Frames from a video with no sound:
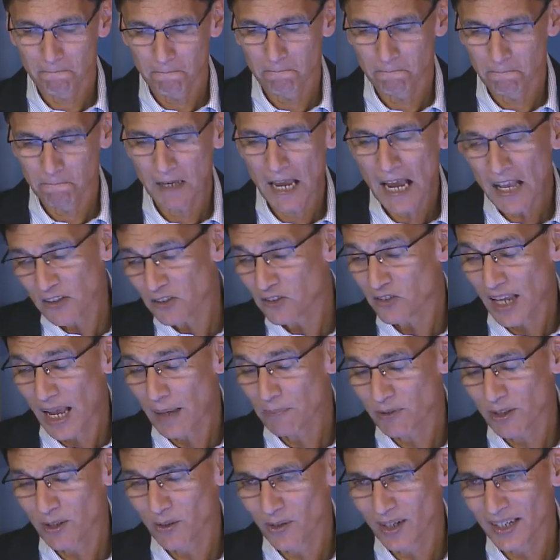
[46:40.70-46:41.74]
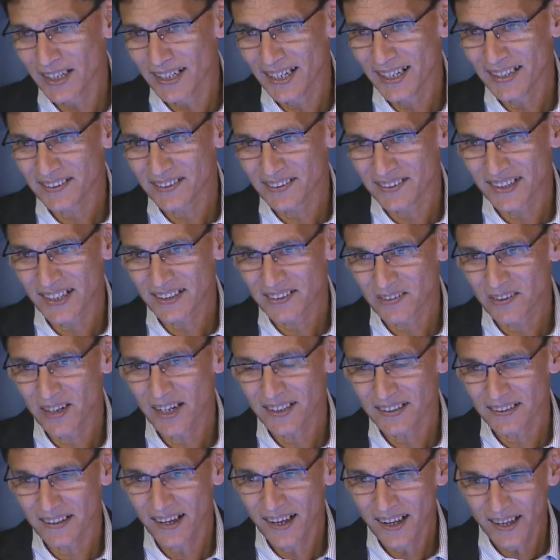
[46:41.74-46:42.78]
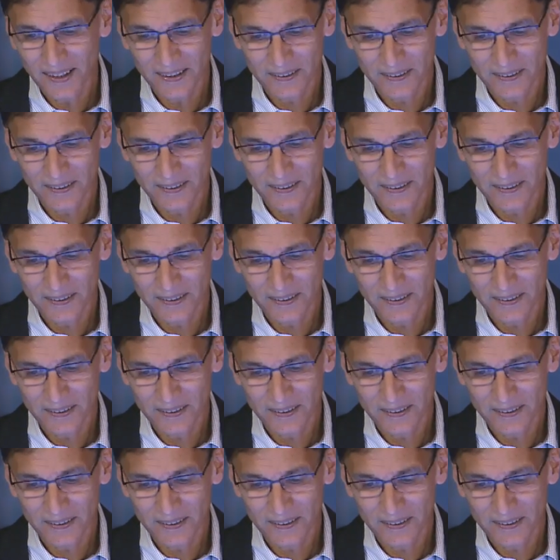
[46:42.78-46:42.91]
Yes, absolutely. Yes, that's right. Huh?